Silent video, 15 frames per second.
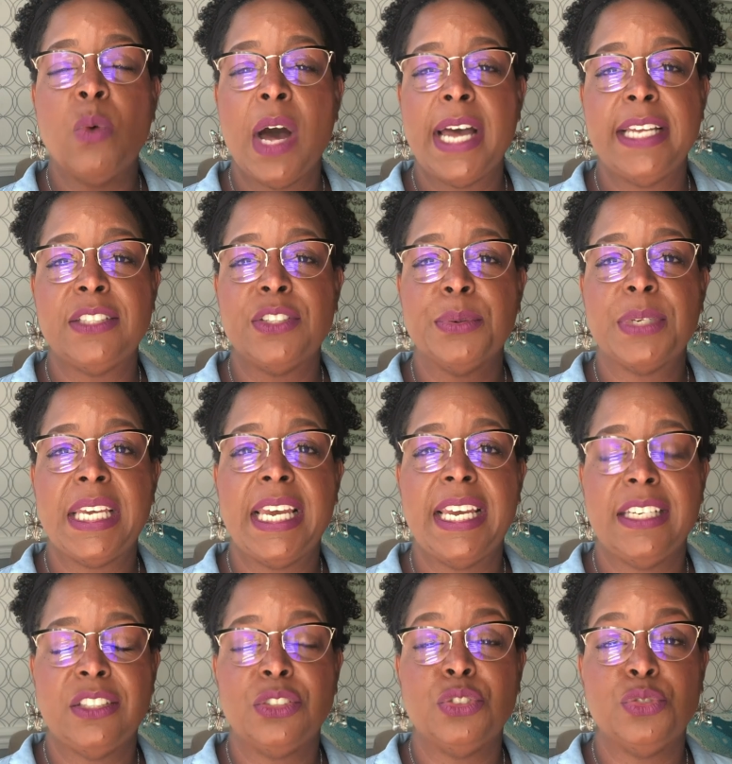why it's
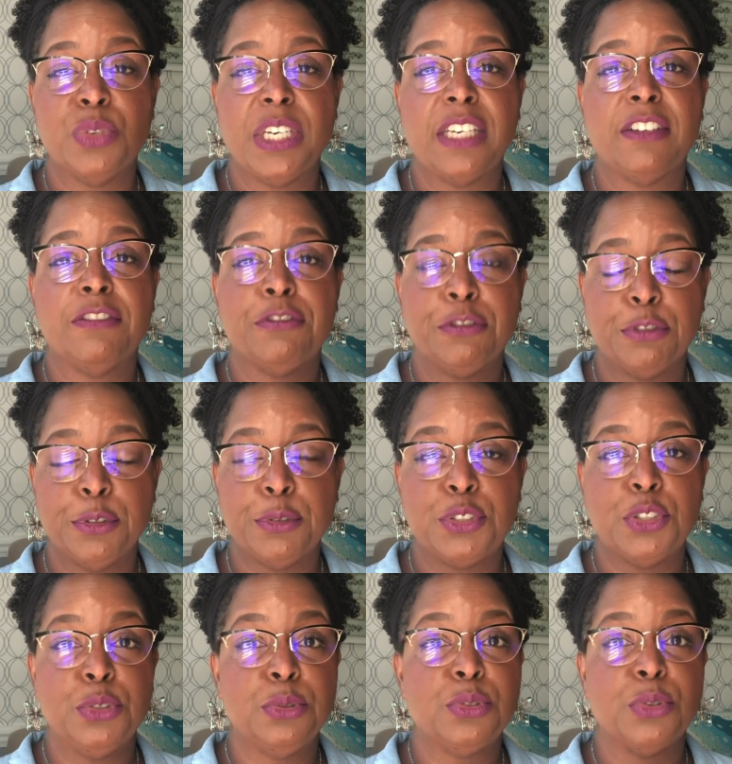okay to drink fruit
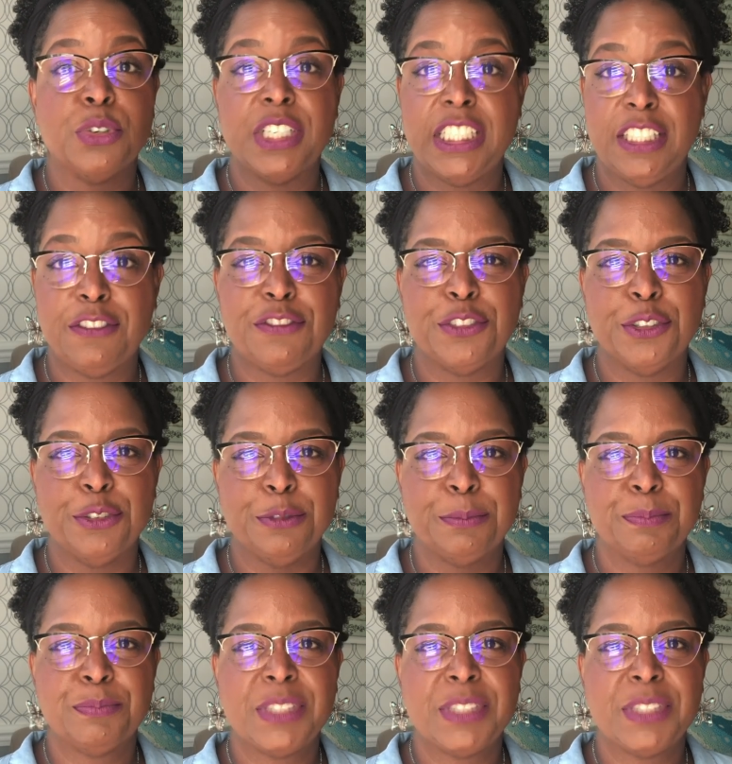juice or eat fruit,